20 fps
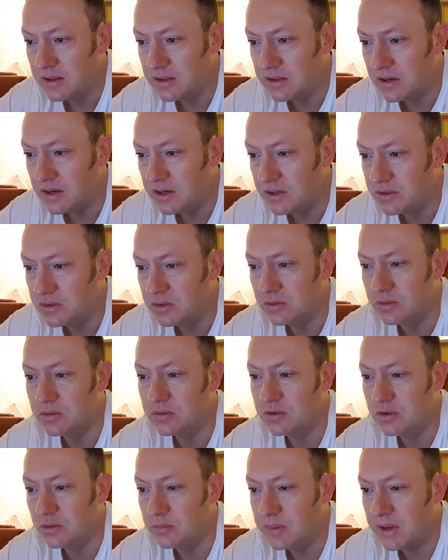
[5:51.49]
32
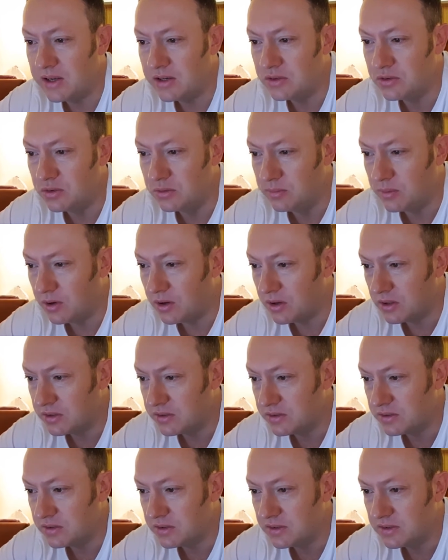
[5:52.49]
2 bed, 2
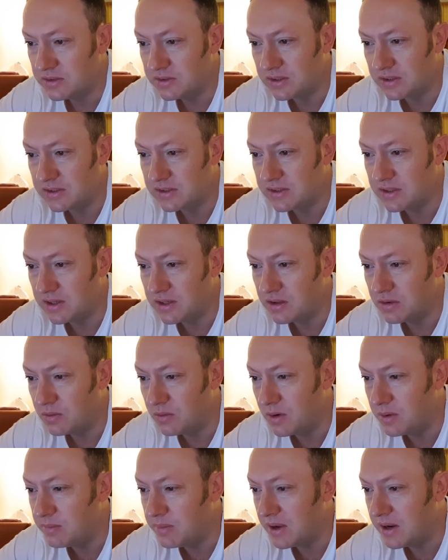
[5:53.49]
baths, 16
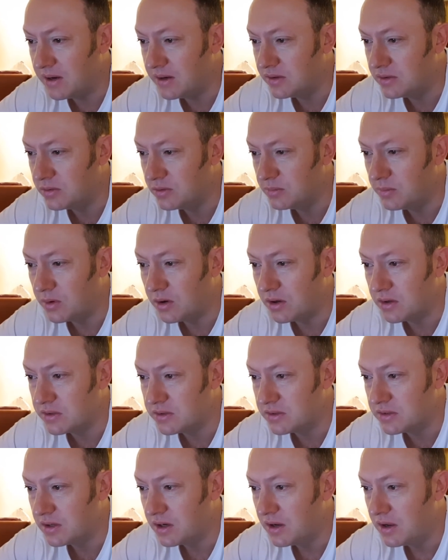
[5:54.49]
3 bed, 2
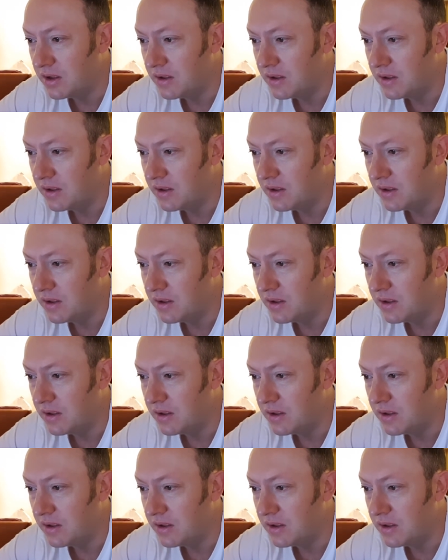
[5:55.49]
baths